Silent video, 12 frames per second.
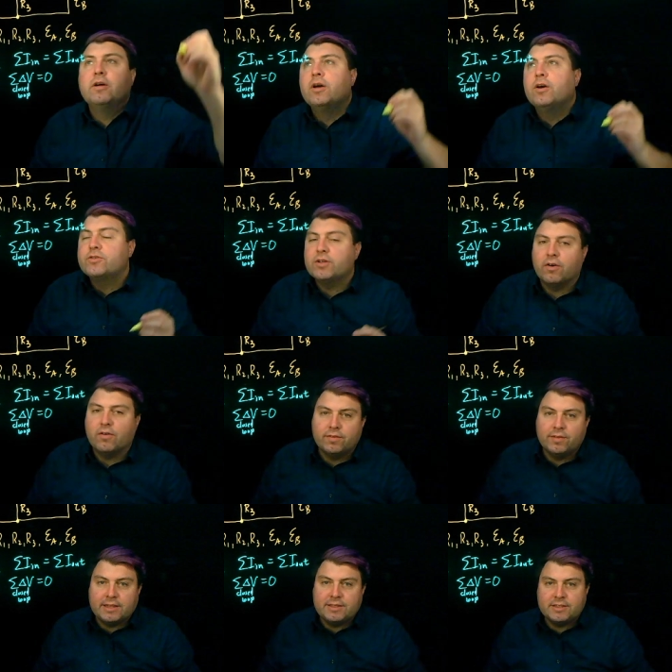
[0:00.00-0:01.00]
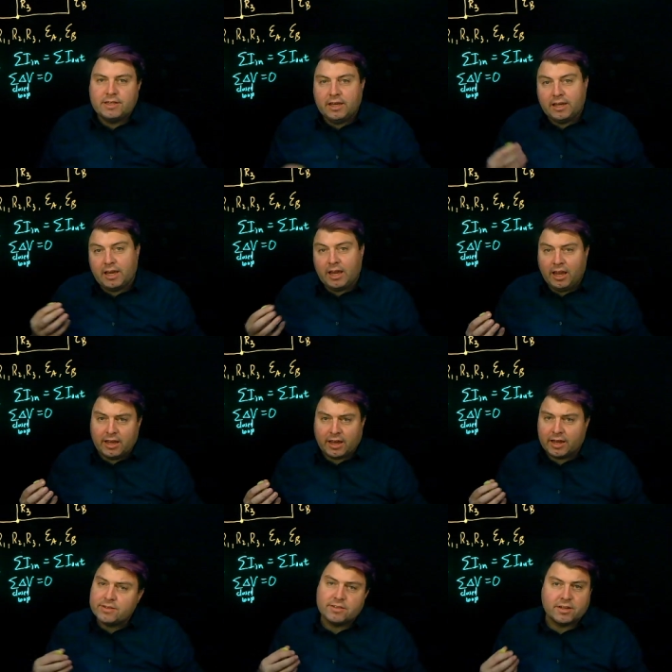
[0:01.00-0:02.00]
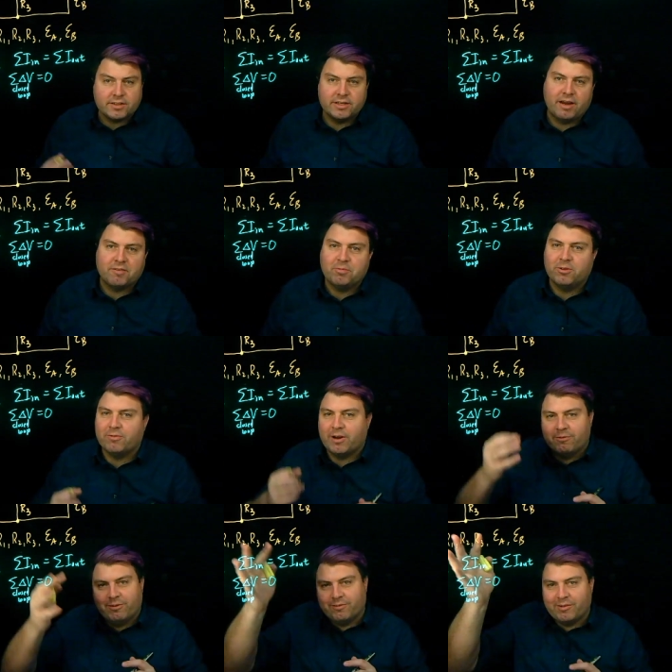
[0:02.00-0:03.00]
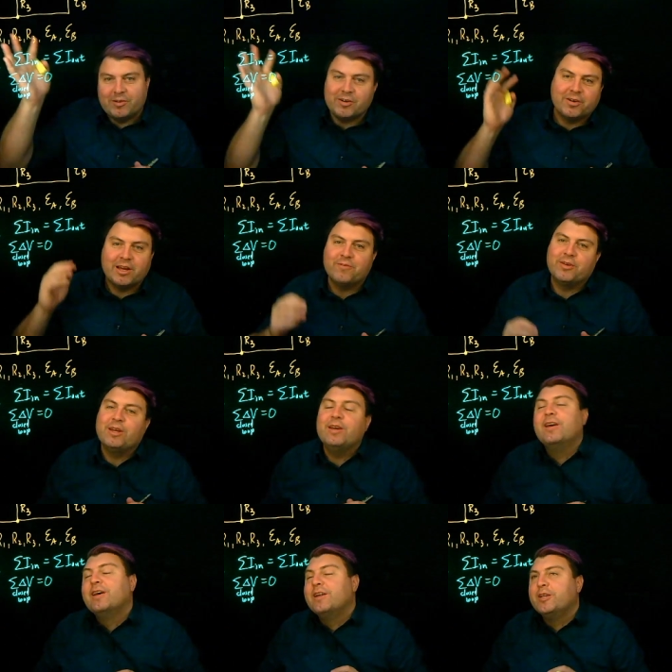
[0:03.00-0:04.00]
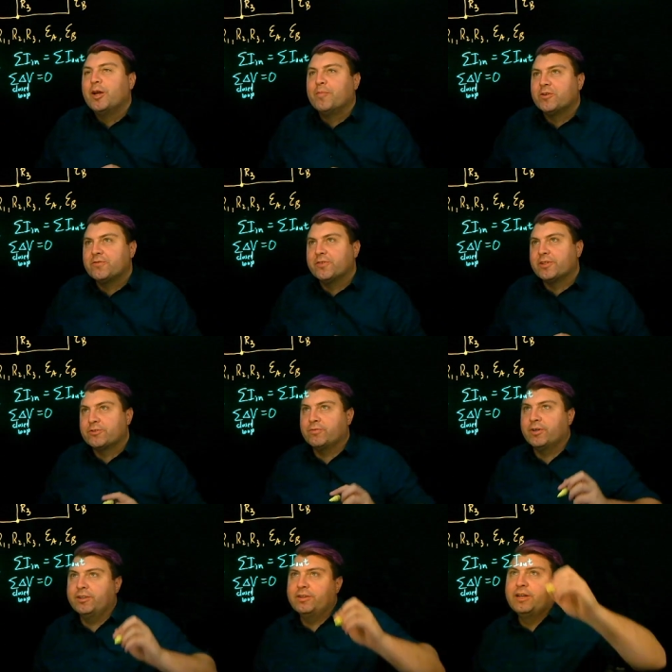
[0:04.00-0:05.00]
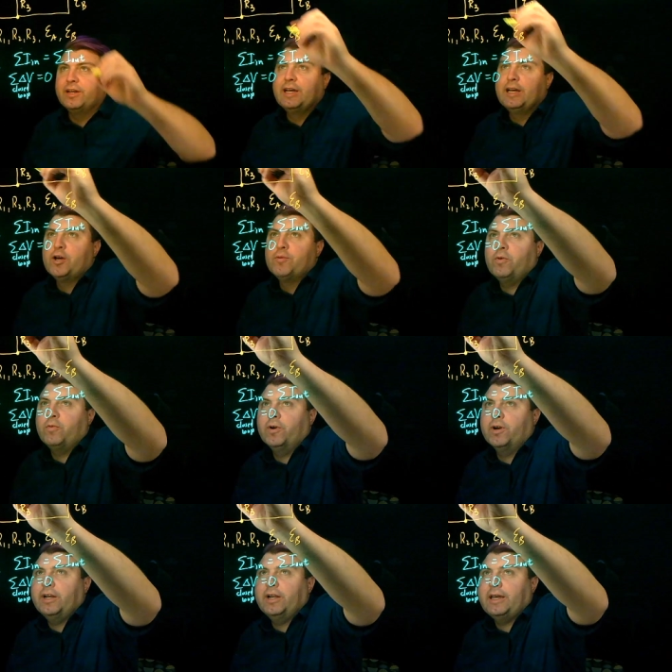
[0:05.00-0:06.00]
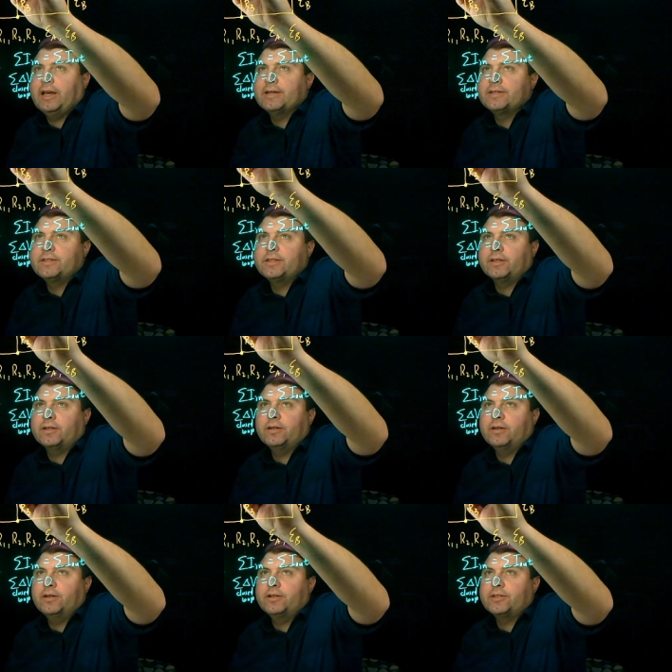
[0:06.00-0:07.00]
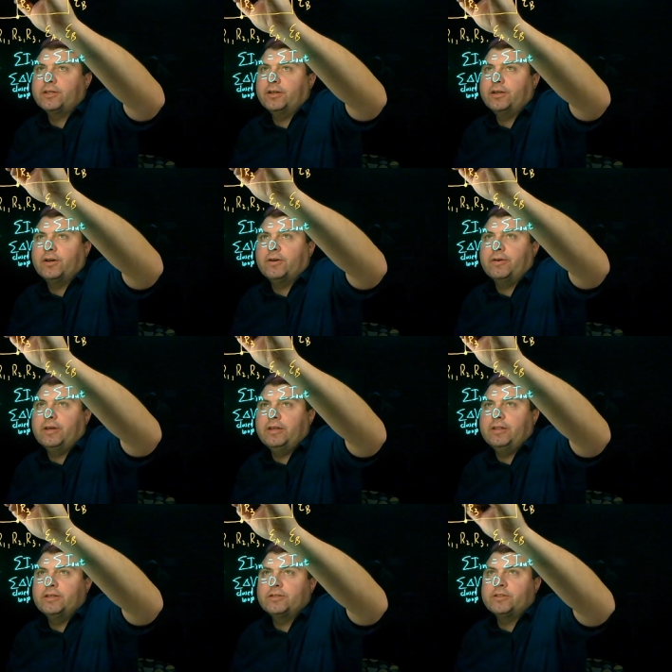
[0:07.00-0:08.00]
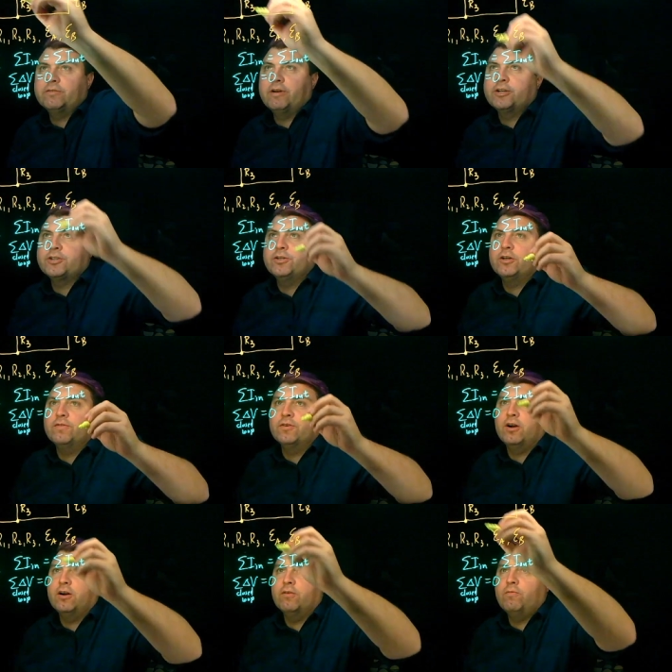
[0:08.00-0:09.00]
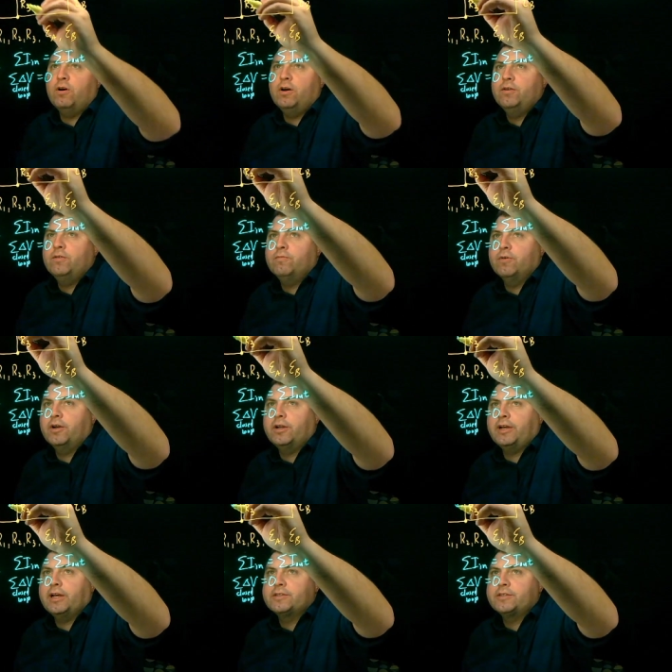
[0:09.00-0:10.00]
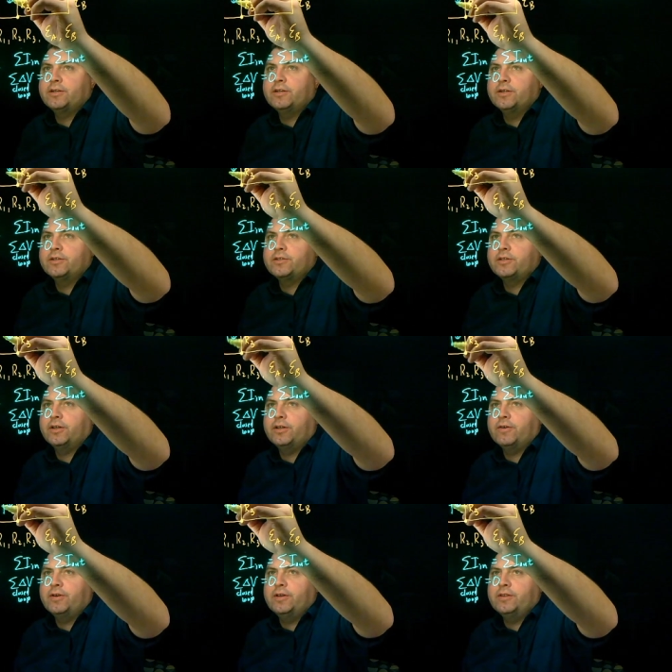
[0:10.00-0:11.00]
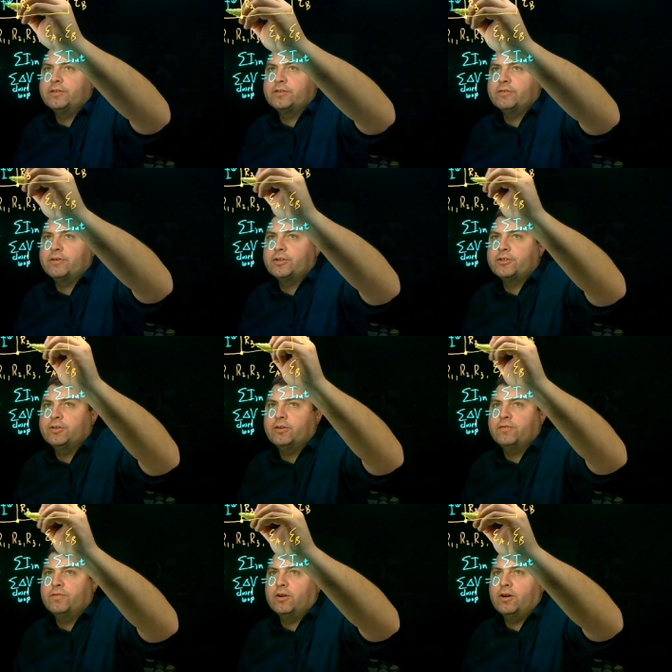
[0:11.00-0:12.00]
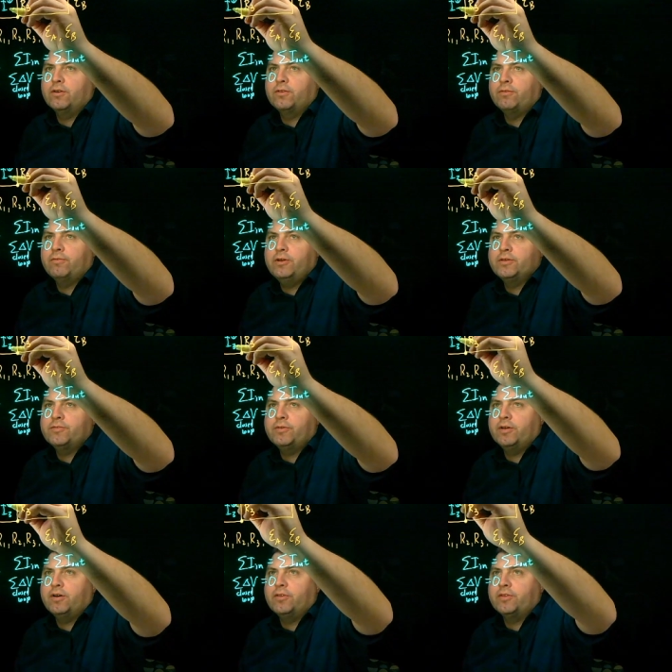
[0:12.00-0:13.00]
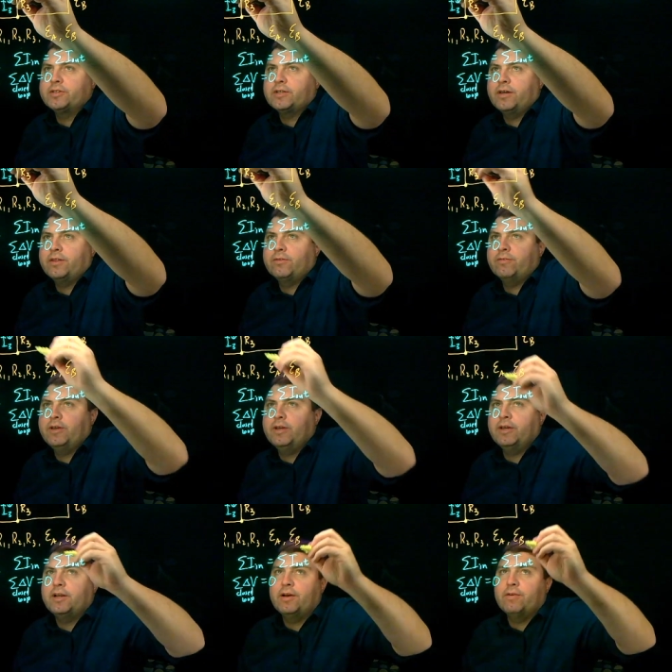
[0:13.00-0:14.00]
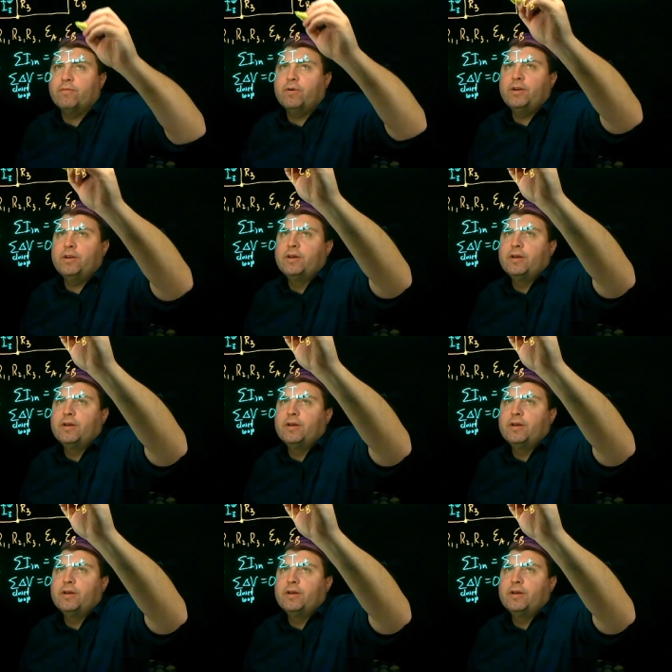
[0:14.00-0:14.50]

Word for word: So let's take a guess, doesn't have to be the right one, right? We don't have any numbers for this one, but we're going to guess that the current is going to go in this direction over R1. We're going to guess the current is going to go in this direction over R3, so we can call this I3 and I1.